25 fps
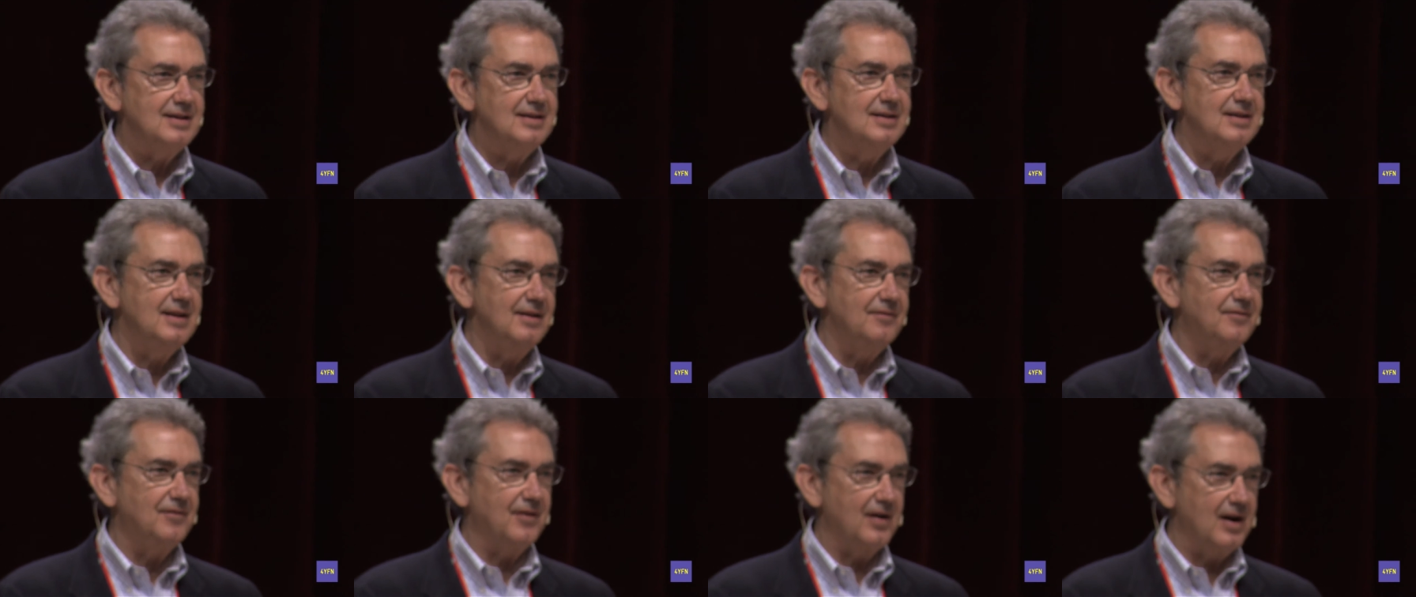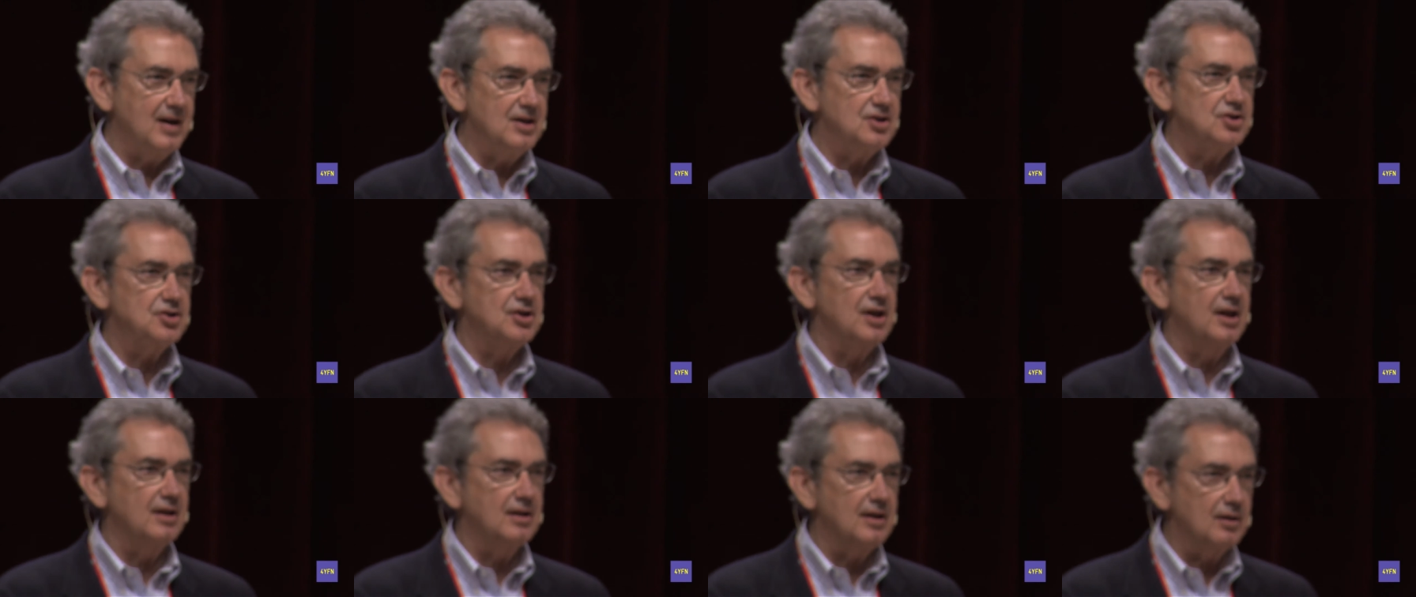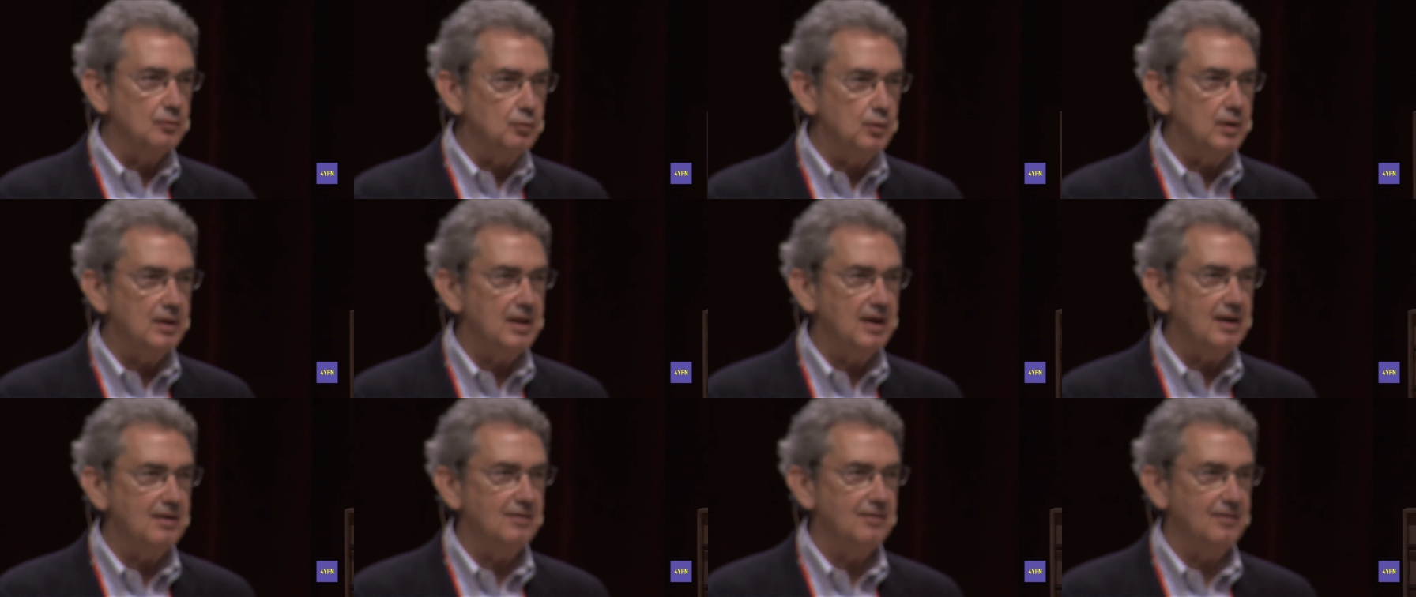differentiated
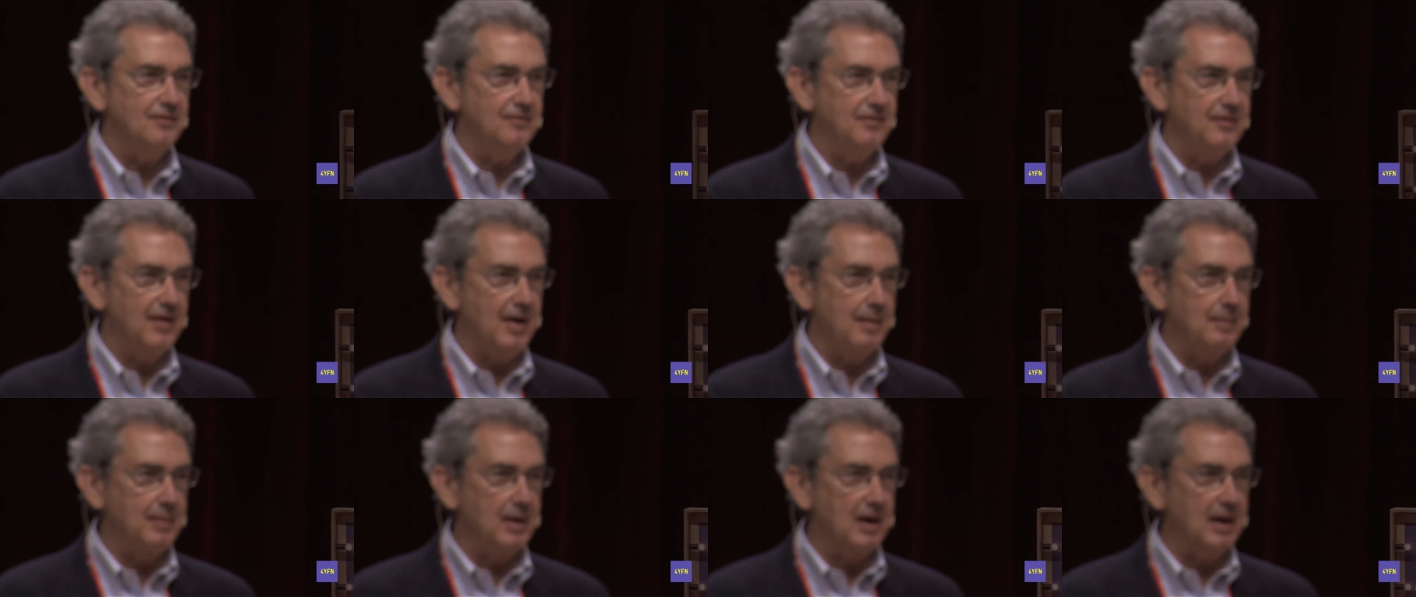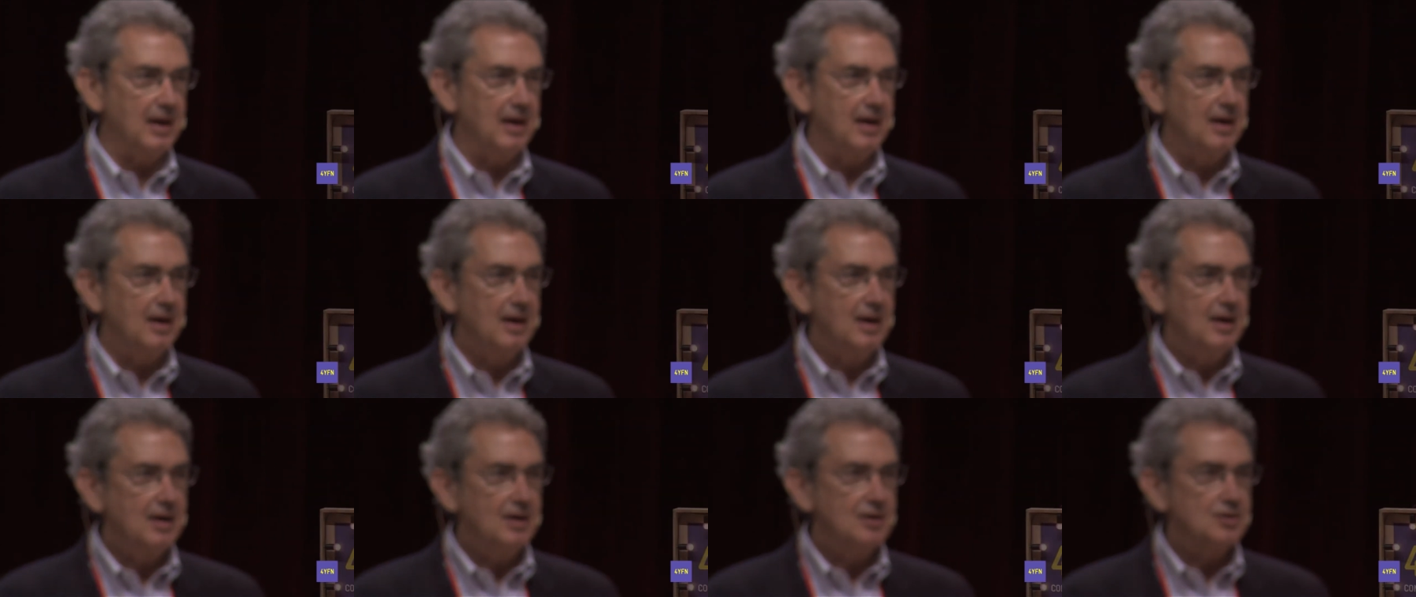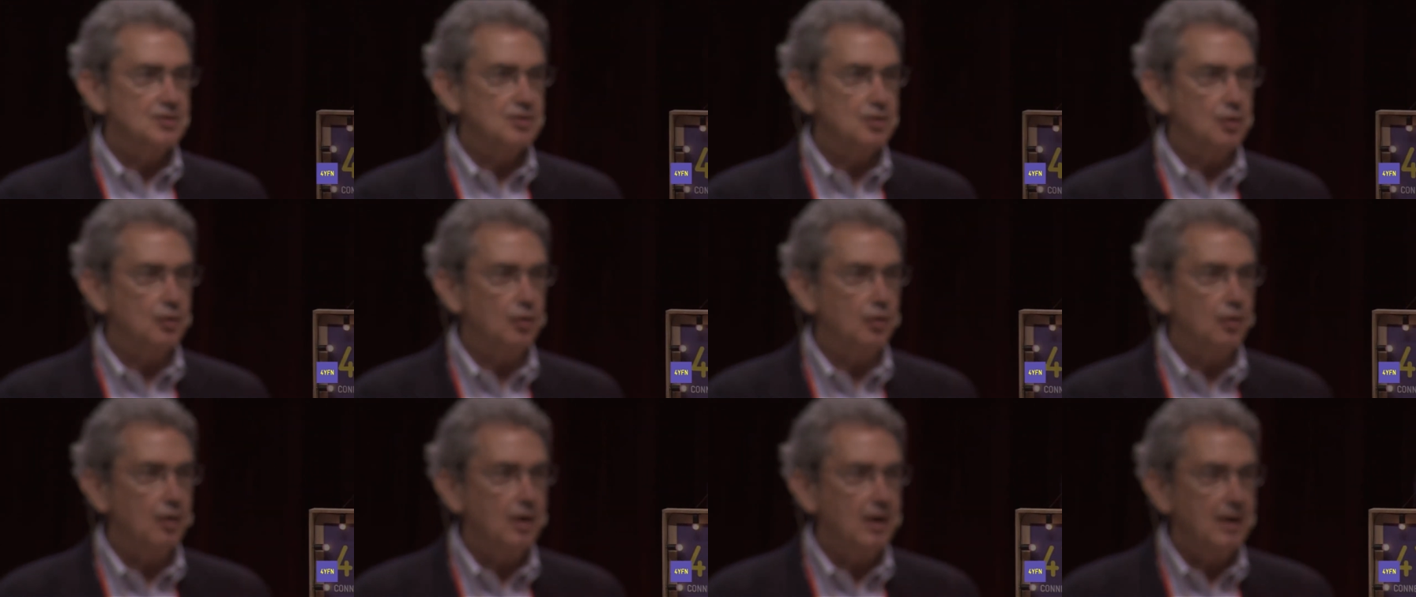within the family.
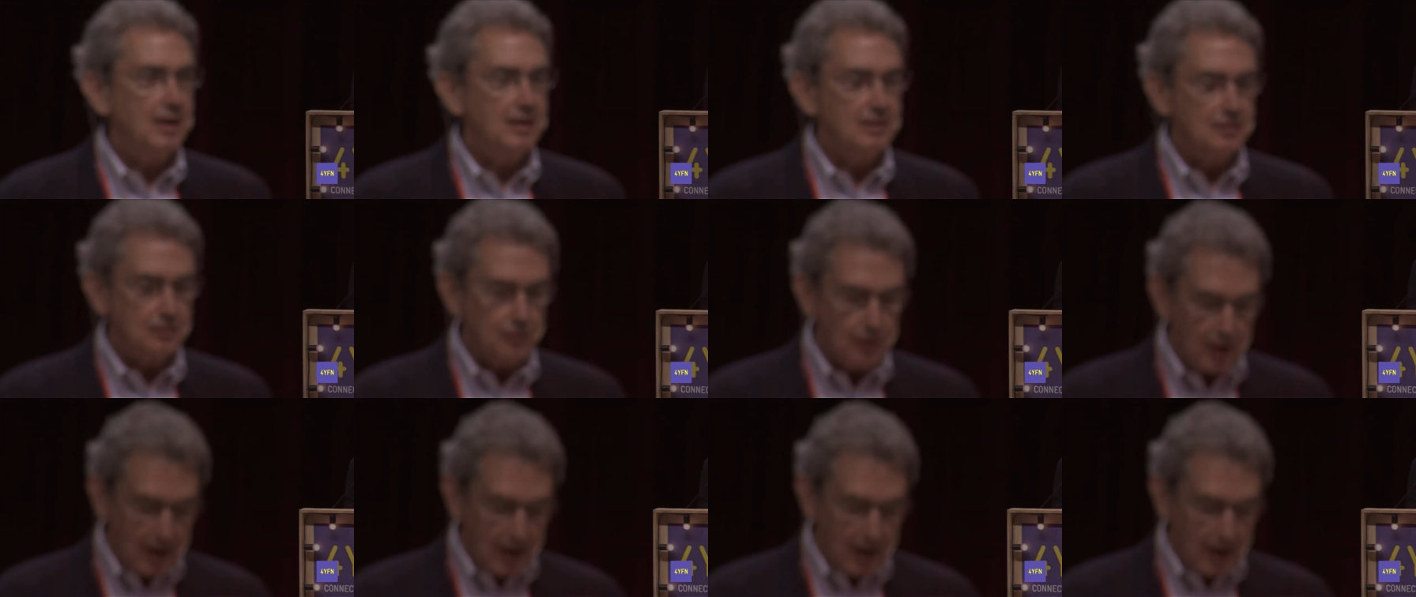So there